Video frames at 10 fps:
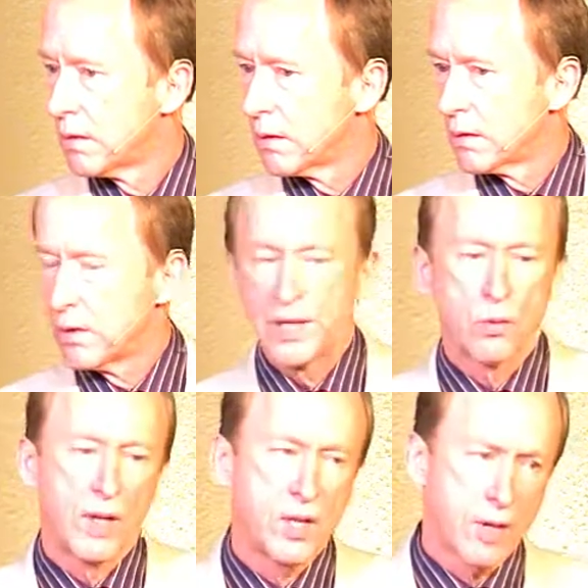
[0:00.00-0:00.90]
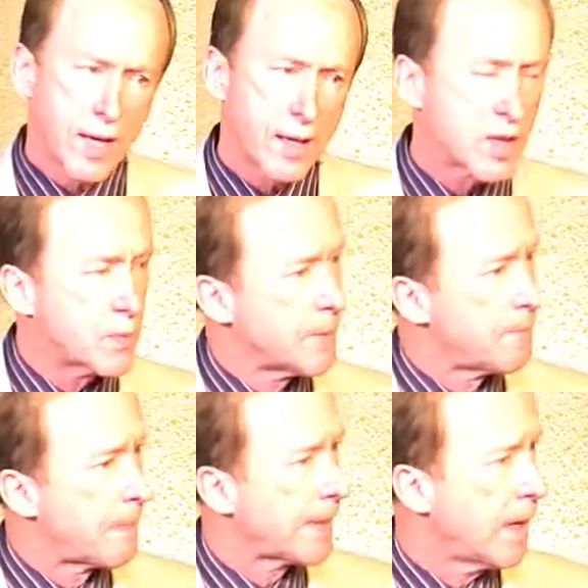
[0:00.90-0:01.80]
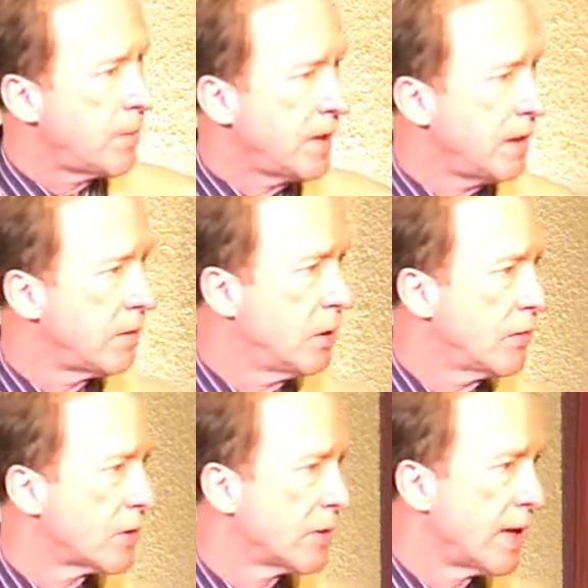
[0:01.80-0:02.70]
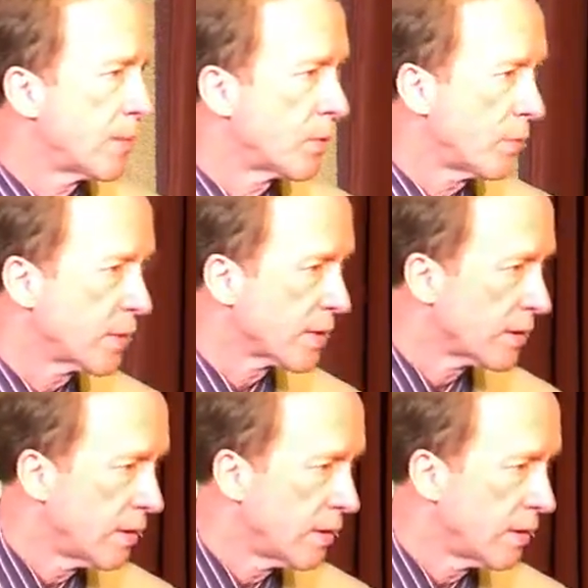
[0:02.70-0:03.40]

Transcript: You needn't raise your hands, but how many know their divine purpose?